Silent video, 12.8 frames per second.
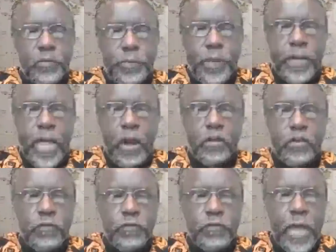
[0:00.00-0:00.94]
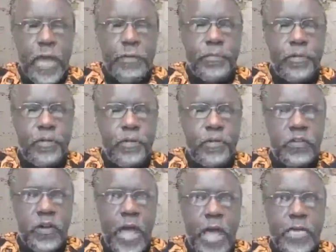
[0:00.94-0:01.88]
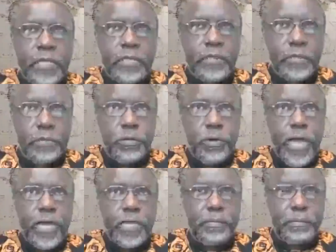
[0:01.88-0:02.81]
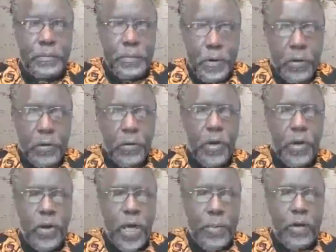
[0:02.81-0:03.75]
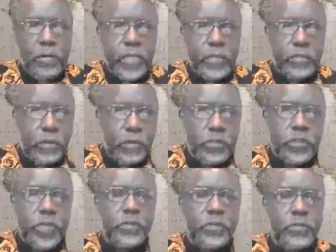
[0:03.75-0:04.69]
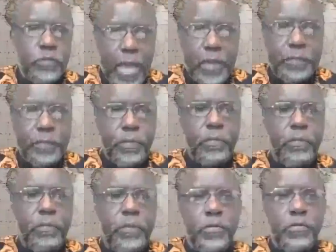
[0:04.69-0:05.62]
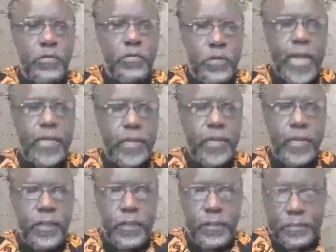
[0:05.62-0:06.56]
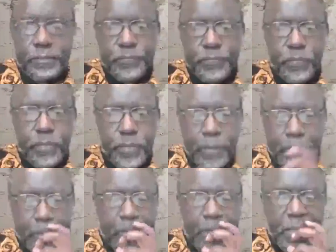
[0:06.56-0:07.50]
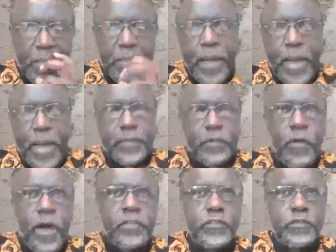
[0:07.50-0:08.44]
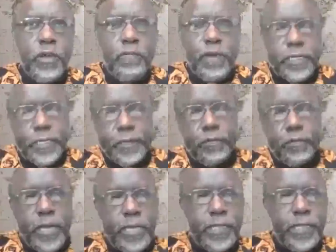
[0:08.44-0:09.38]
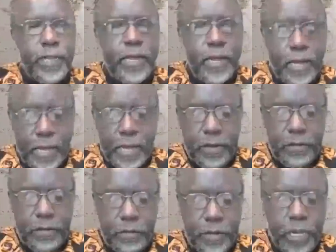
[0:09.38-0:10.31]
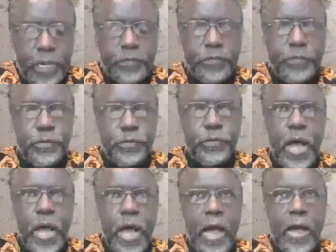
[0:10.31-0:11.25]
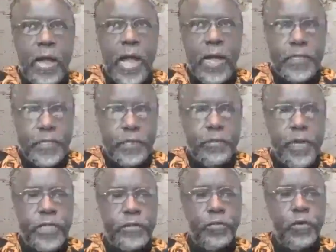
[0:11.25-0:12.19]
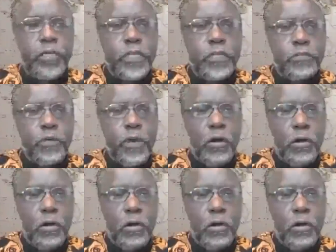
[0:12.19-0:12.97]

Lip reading: Spend a lot of time trying to write more about the solution to that problem or to that need. But once you have articulated the need, you need to articulate what is your